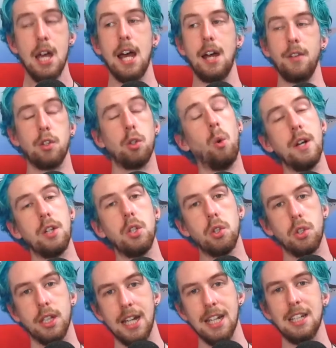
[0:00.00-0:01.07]
And this always
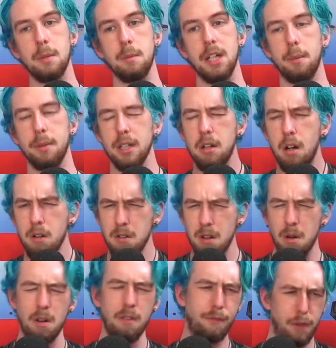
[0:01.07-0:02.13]
used to get to me. I'll be like,
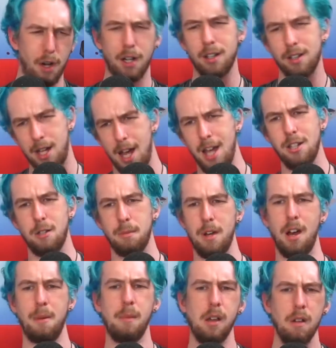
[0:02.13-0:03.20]
no one fuck cares
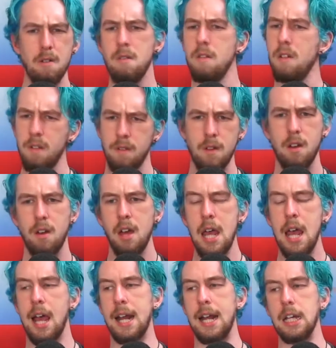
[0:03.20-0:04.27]
about me. And
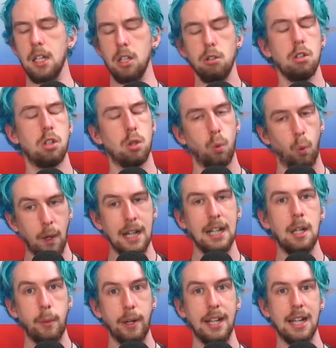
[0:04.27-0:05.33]
it used to
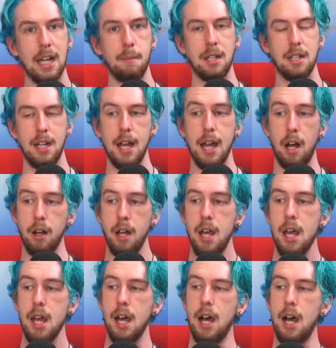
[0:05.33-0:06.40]
really, really get me down.
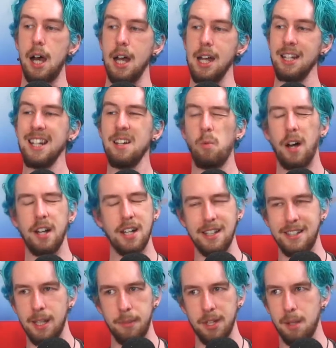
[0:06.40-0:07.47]
And then one day
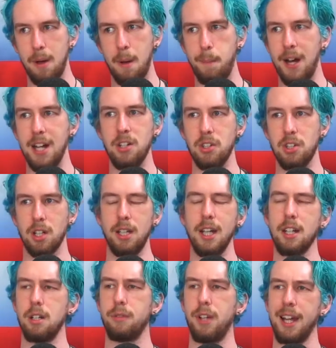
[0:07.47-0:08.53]
something in my brain just
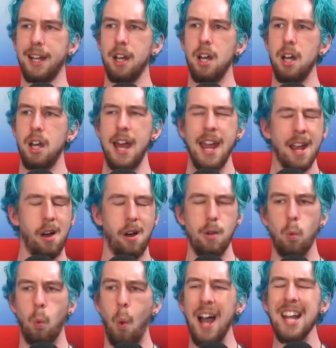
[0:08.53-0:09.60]
clicked of like, hang on,
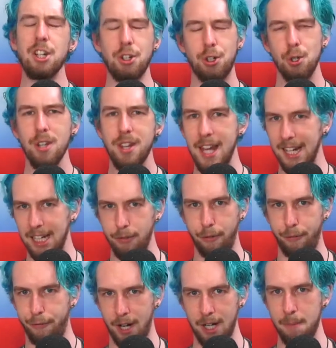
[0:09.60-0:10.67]
why should they give a
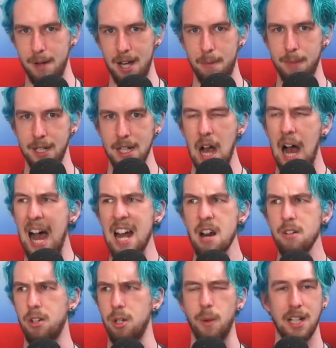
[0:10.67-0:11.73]
fuck about me? I
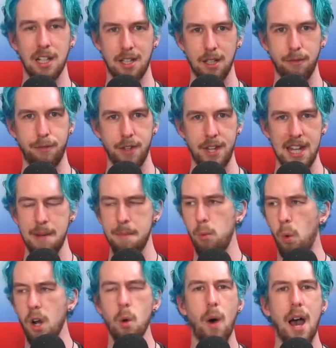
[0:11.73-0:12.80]
don't do anything for them.
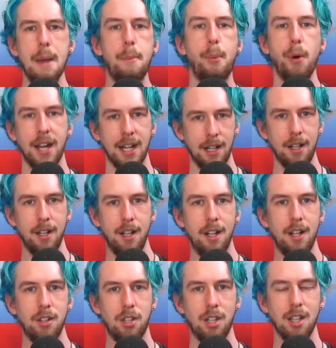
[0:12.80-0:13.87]
What do I bring
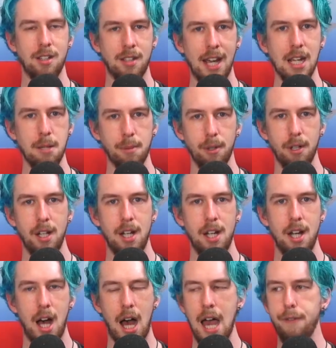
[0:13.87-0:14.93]
to the table?
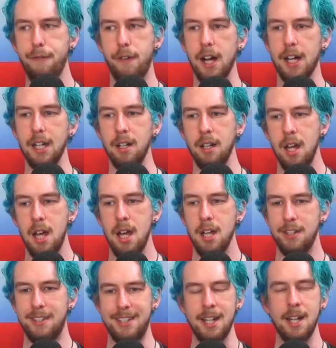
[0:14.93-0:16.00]
I fucking
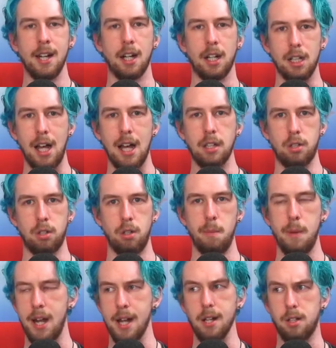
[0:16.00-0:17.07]
sit in a classroom
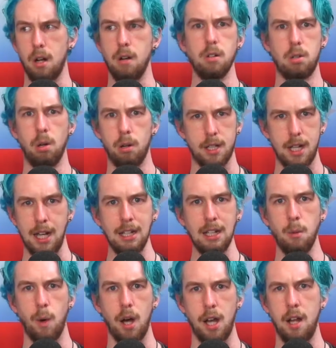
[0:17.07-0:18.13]
and I don't talk to
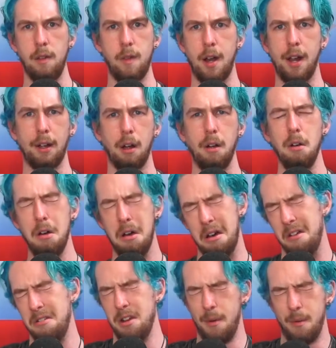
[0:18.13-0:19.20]
anyone, and then I
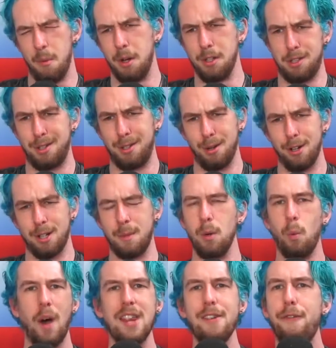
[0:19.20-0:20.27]
go, no one wants to talk to me.
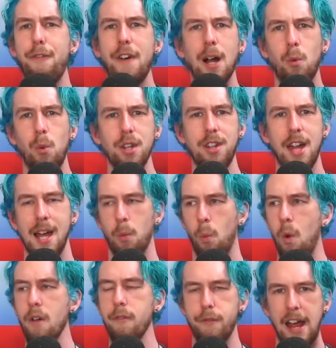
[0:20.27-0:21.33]
Why the fuck would they?
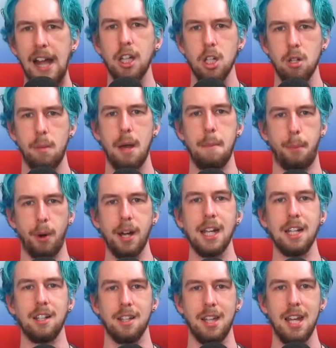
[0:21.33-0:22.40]
What value am I
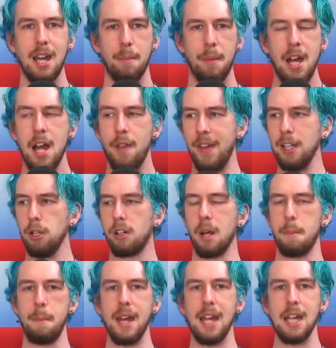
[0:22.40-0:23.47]
bringing to them? They look
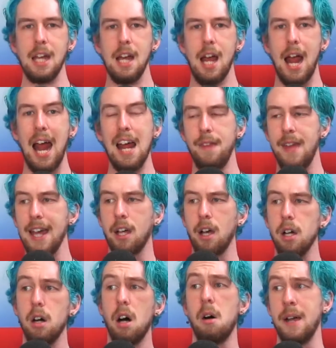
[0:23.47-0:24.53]
at me and they
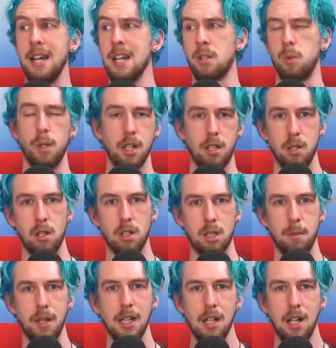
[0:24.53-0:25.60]
go, he doesn't want to talk to
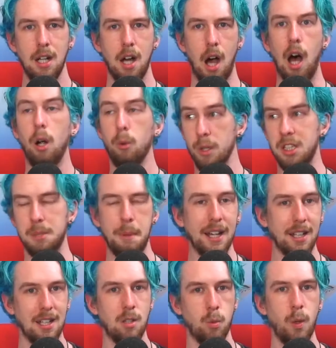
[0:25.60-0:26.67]
me. I'll
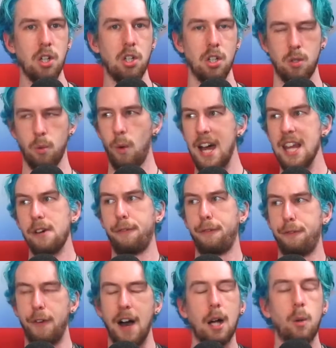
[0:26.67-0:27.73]
respect his wishes. Why the
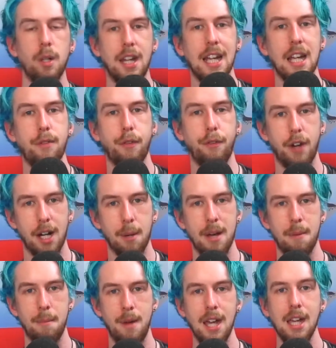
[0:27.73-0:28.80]
fuck would they give a fuck
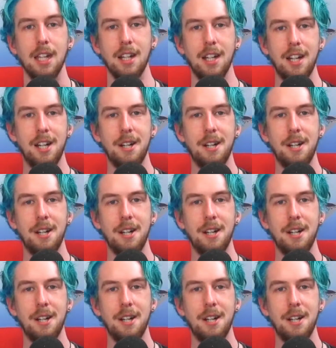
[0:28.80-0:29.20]
about me?